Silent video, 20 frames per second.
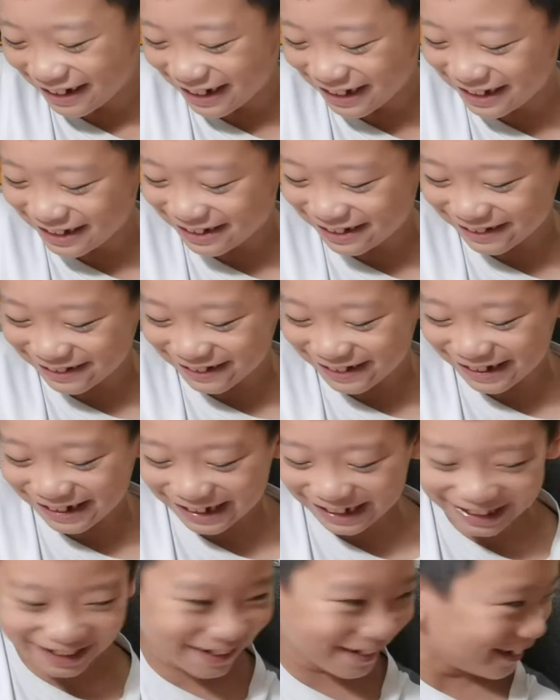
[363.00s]
into a
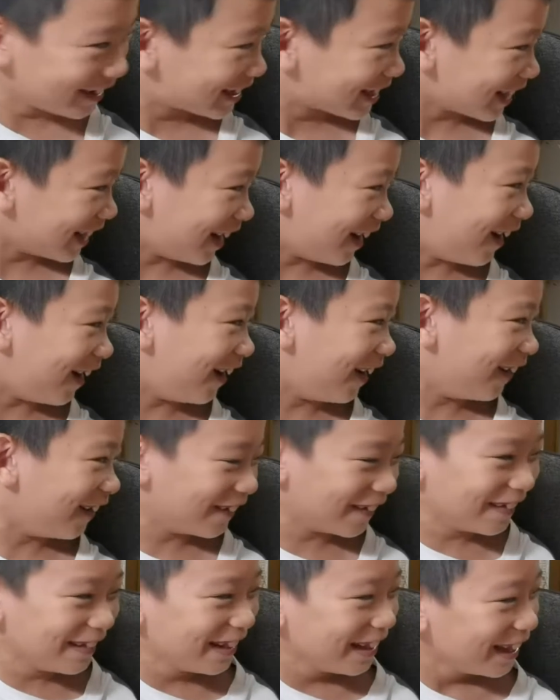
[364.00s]
huge
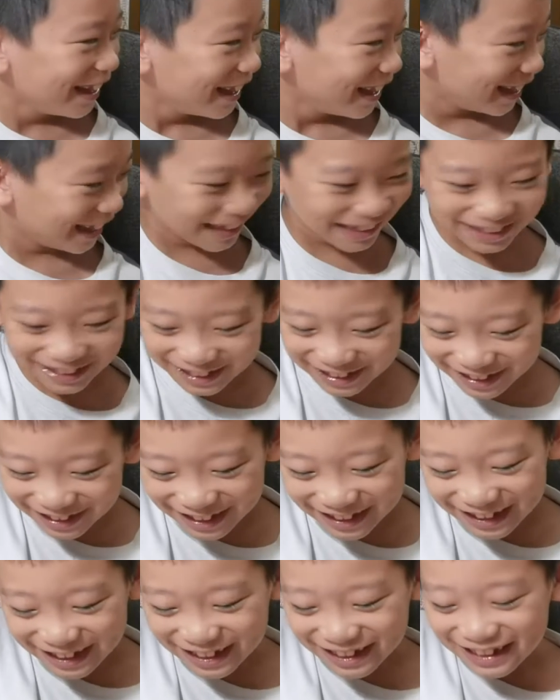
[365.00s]
hole.
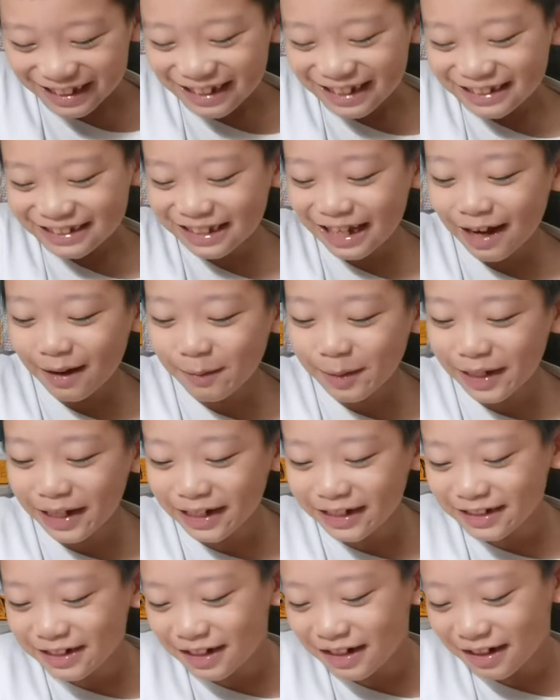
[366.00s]

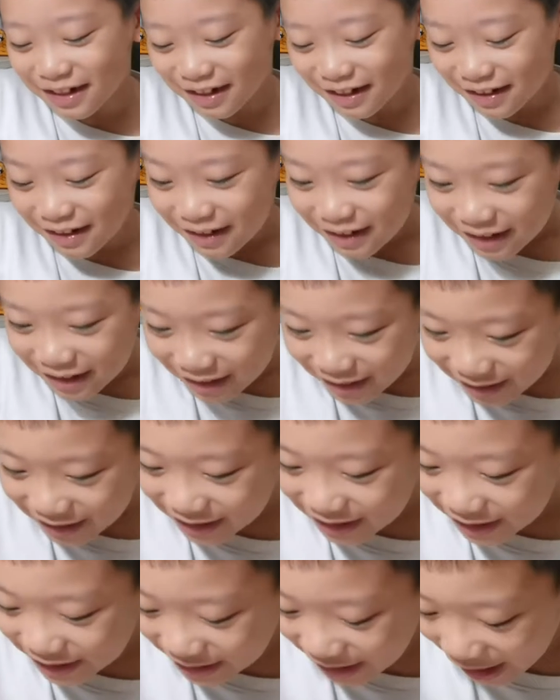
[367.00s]
Salamander!
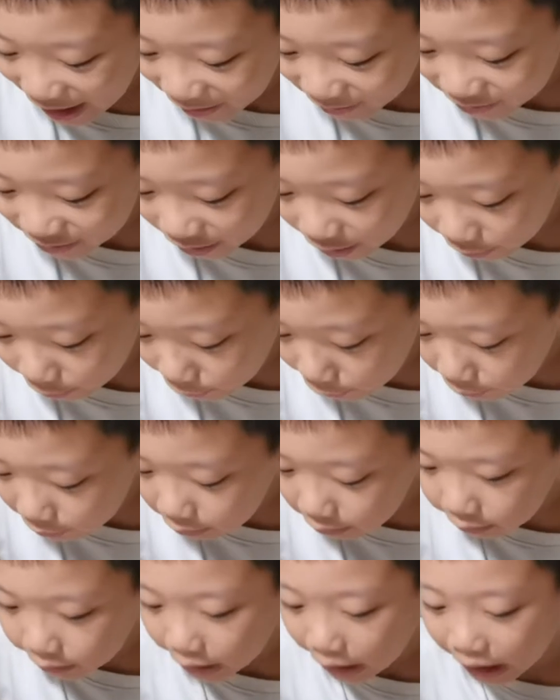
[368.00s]
Nikki yelled. Are
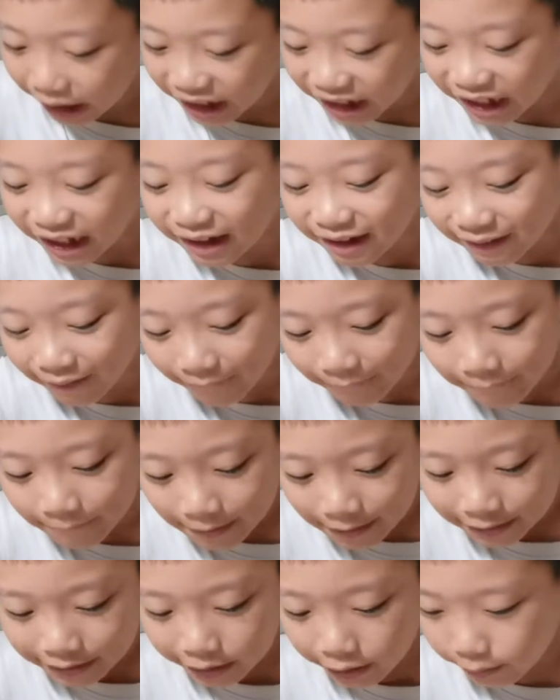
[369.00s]
you okay?
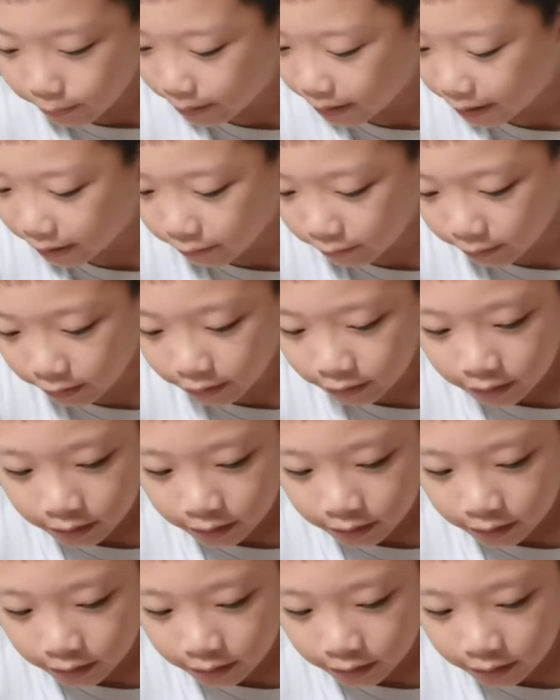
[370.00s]
Salamander